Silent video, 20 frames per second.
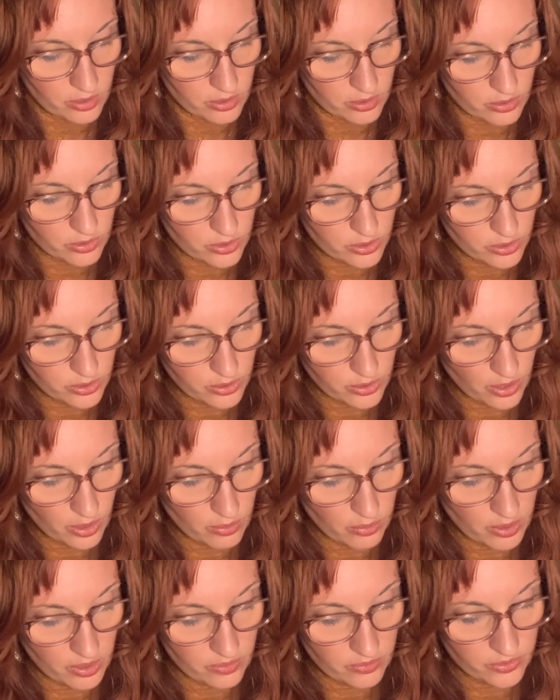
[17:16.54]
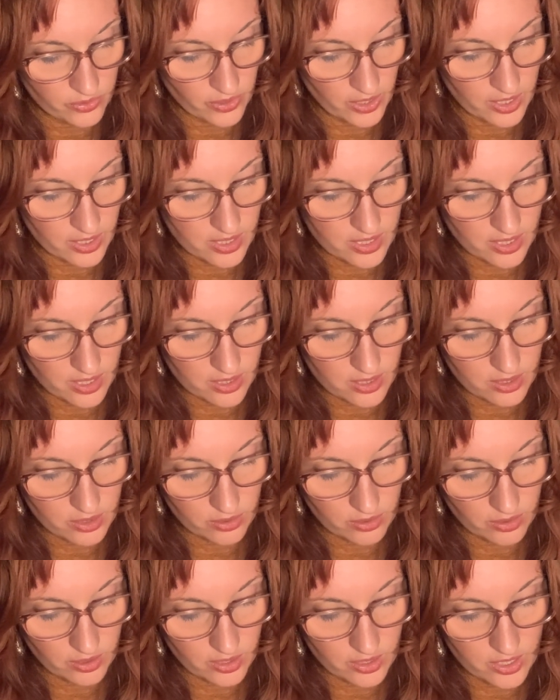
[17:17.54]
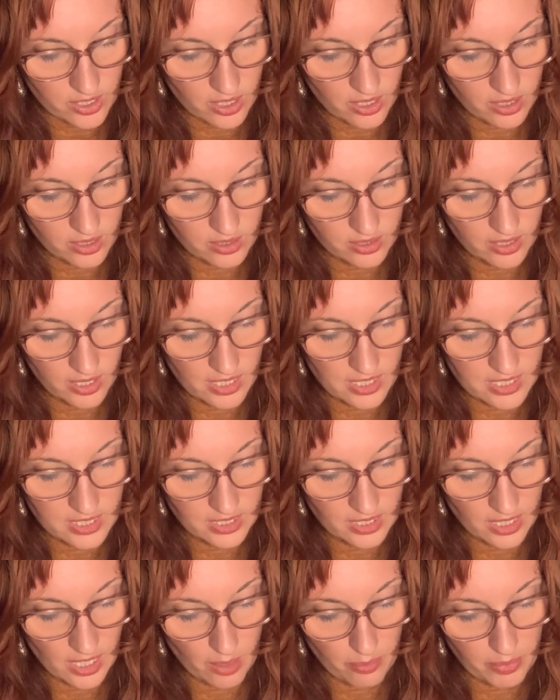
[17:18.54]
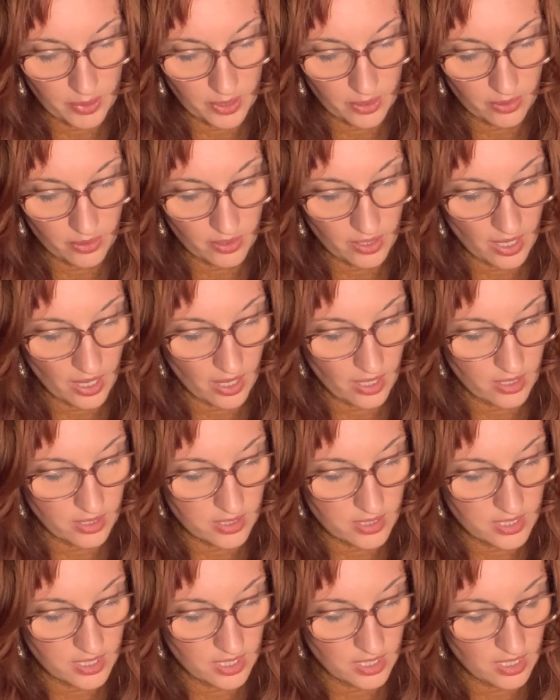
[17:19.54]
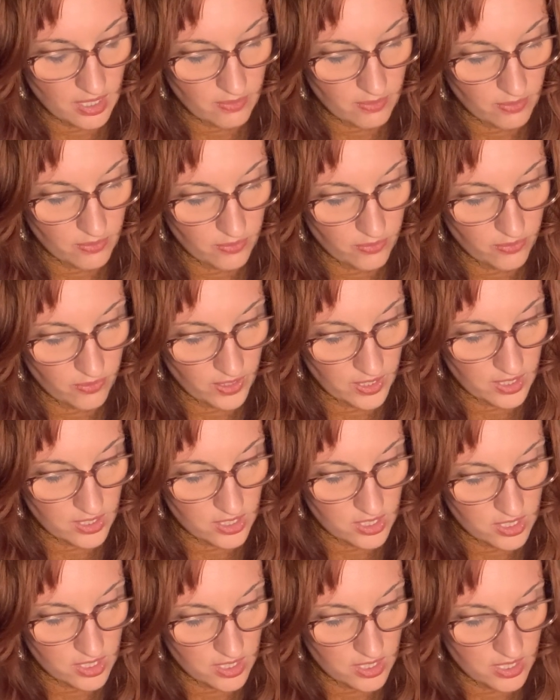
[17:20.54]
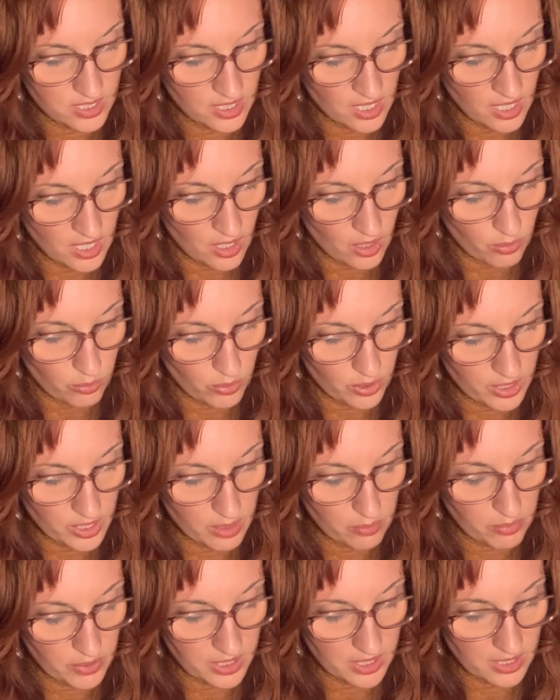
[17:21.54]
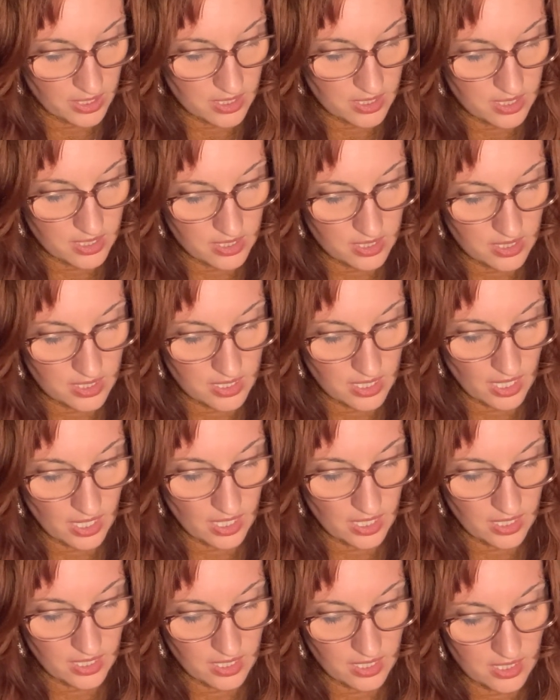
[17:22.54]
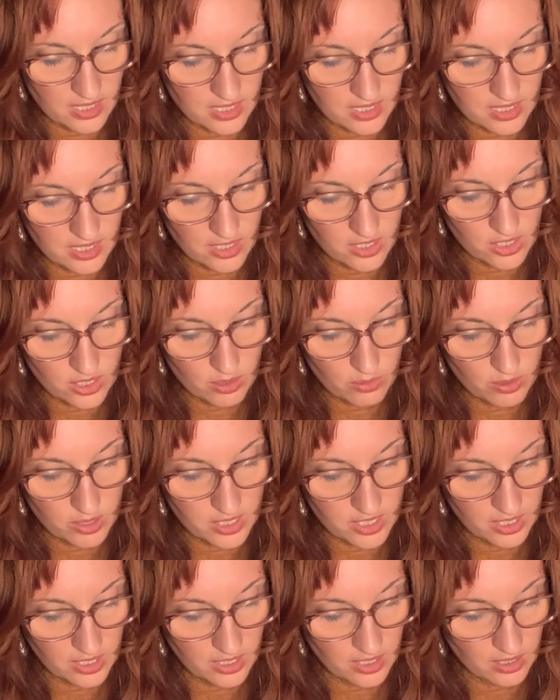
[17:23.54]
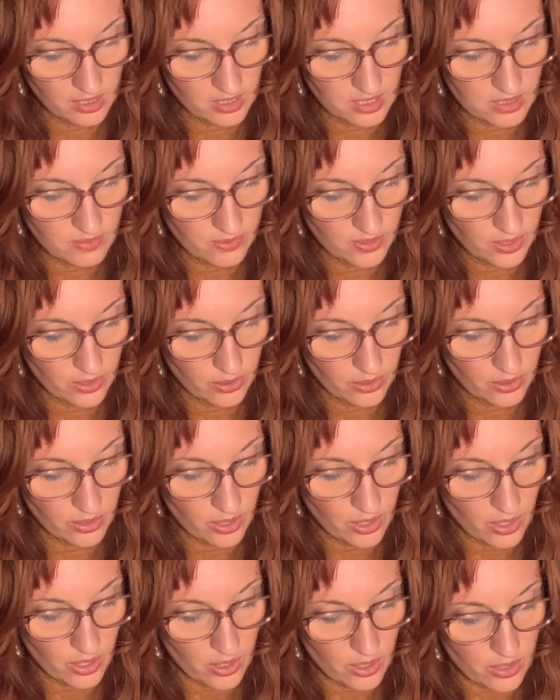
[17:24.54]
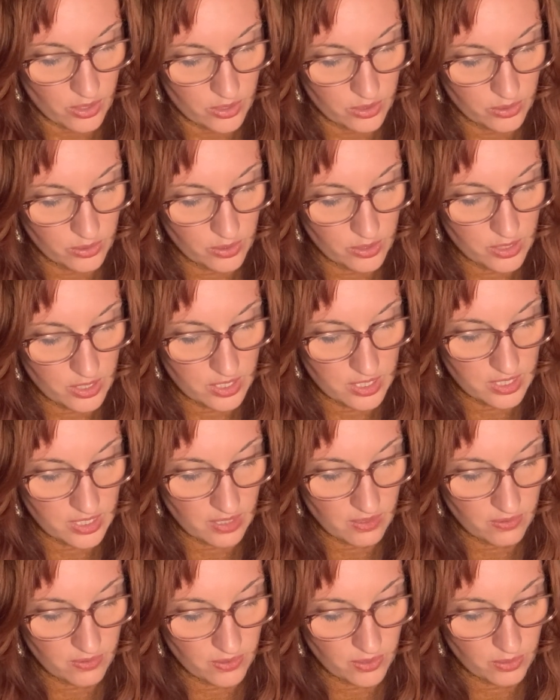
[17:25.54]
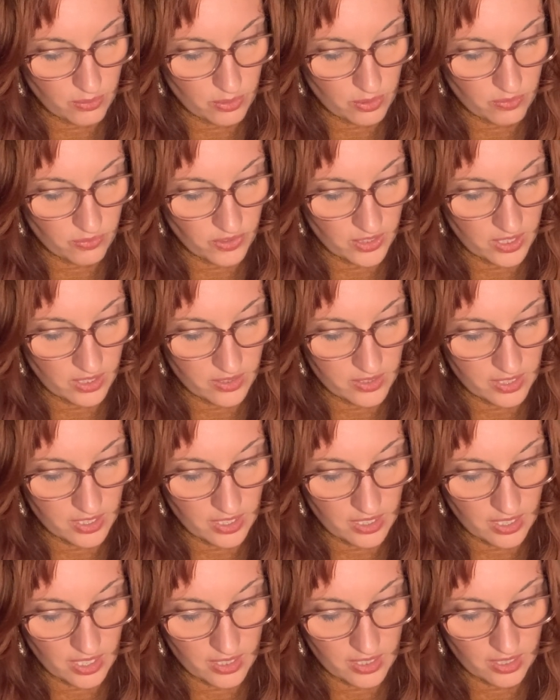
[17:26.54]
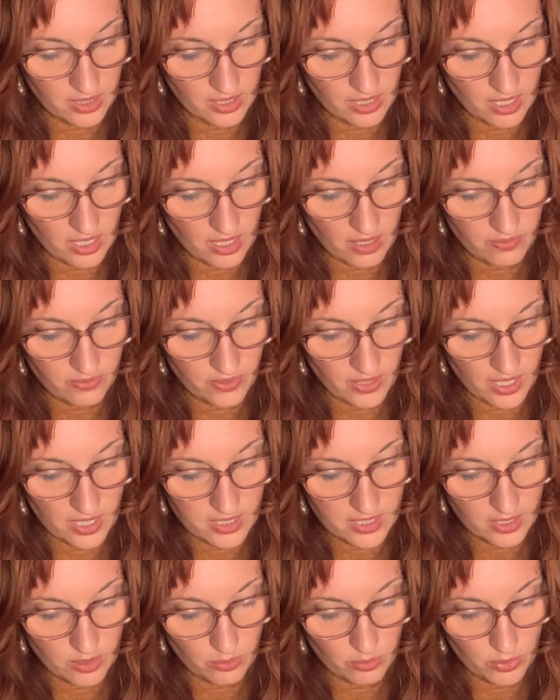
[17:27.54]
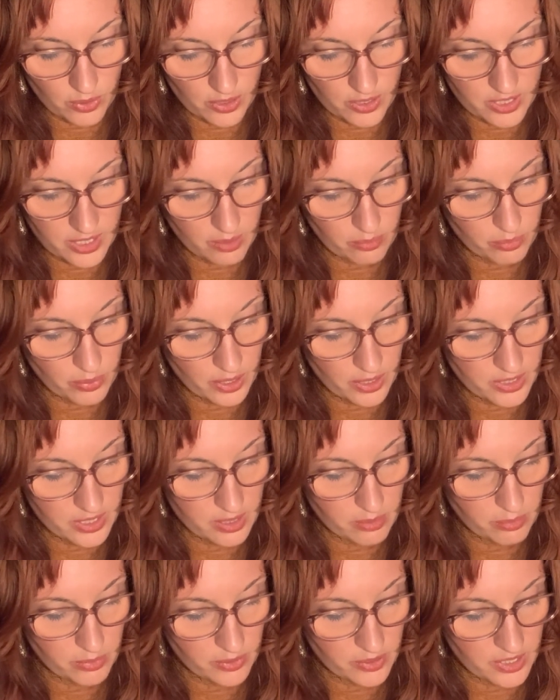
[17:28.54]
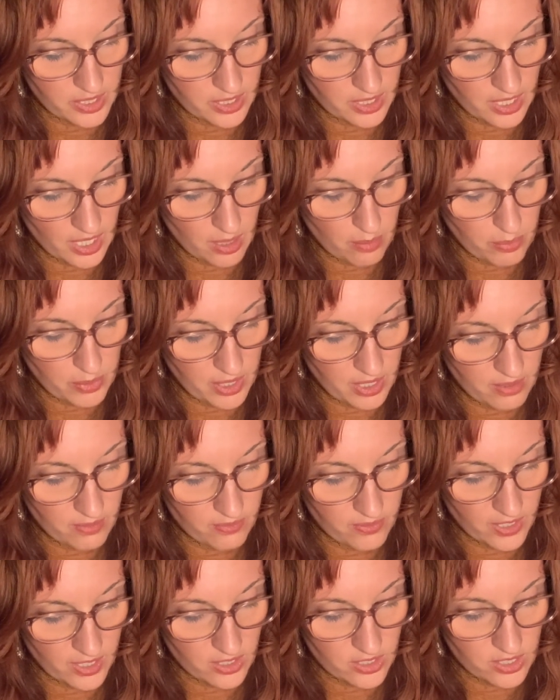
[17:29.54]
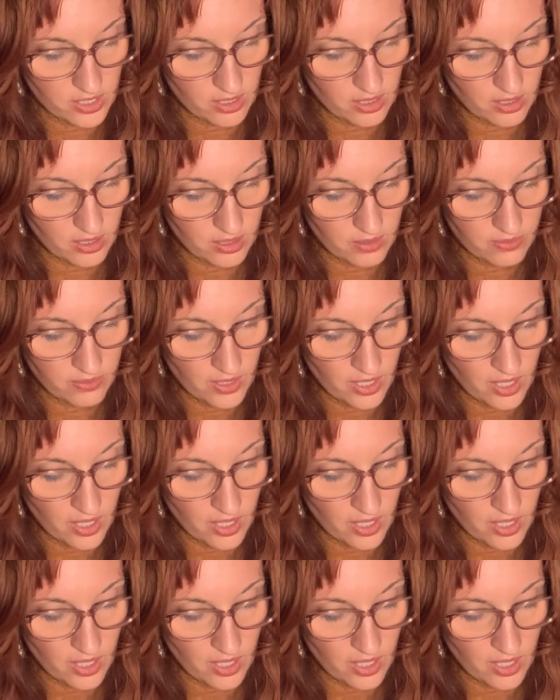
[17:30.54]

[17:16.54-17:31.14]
Do go on, Fred, said Scrooge, niece clapping her hands. He never finishes what he begins to say. He is such a ridiculous fellow. Scrooge's nephew revealed in another laugh, as it was impossible to keep the infection off.